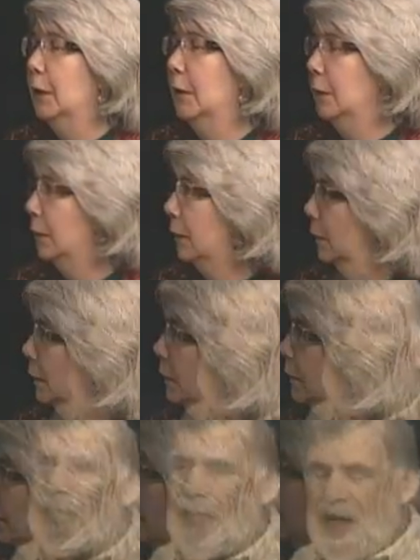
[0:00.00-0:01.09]
he said, but you haven't
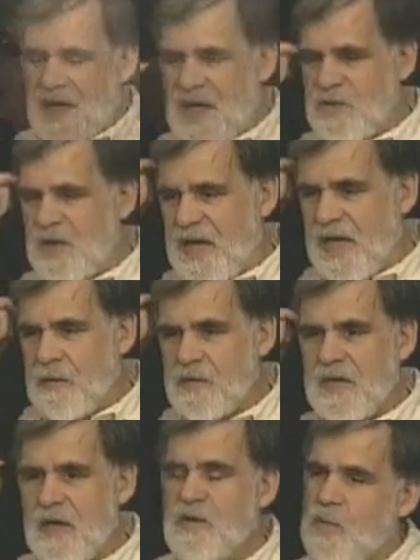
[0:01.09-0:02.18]
seen my contract.
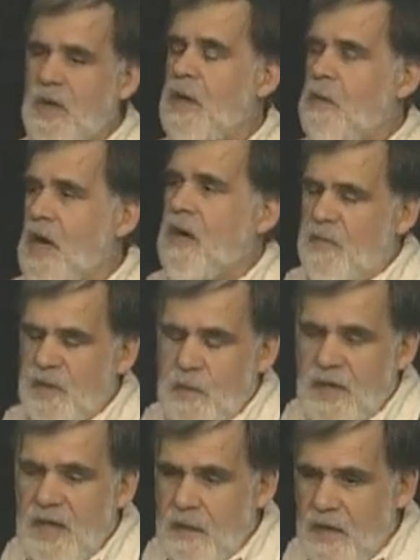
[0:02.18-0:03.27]
Here's what I'll offer you.
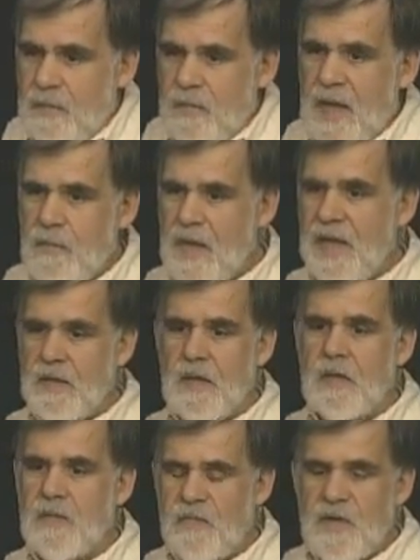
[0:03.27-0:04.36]
And he made
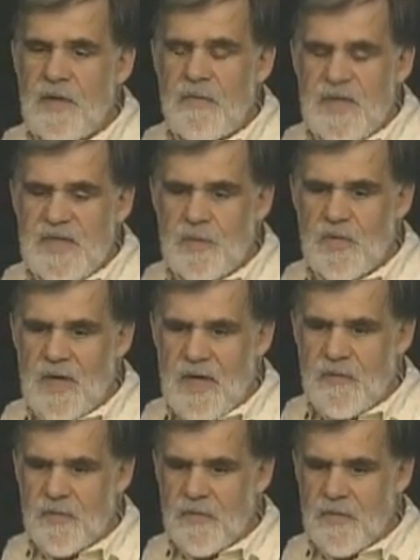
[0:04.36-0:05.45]
a fairly reasonable
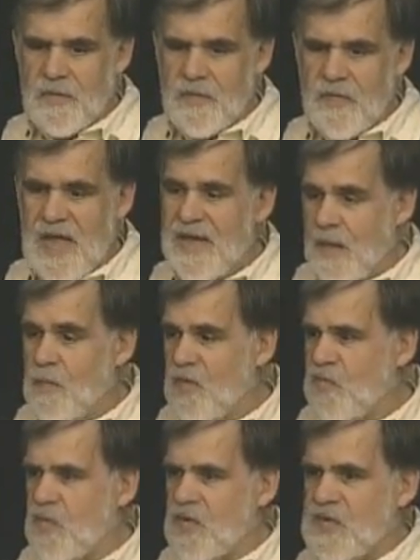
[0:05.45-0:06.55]
offer for that number
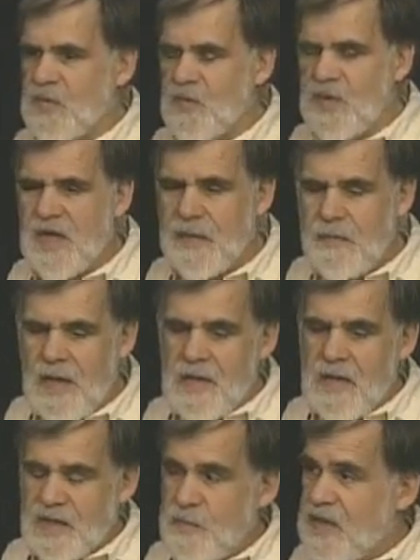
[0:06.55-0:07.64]
of books over time,
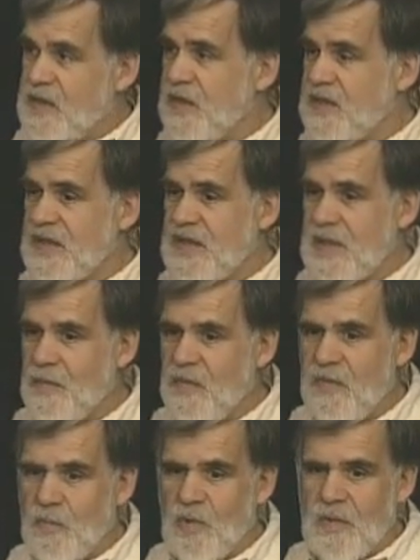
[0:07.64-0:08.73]
especially since some
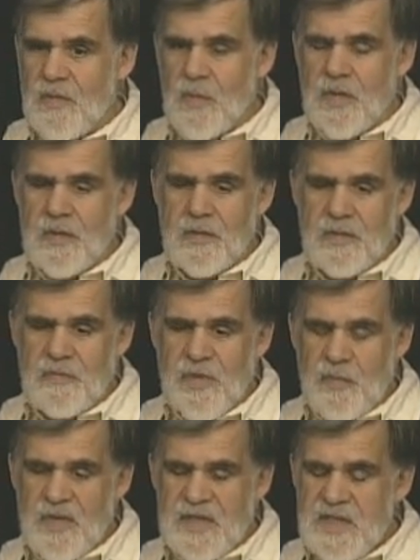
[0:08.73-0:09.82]
of them were
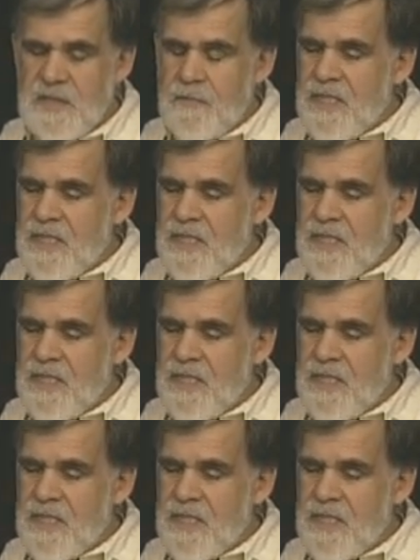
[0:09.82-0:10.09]
reprints.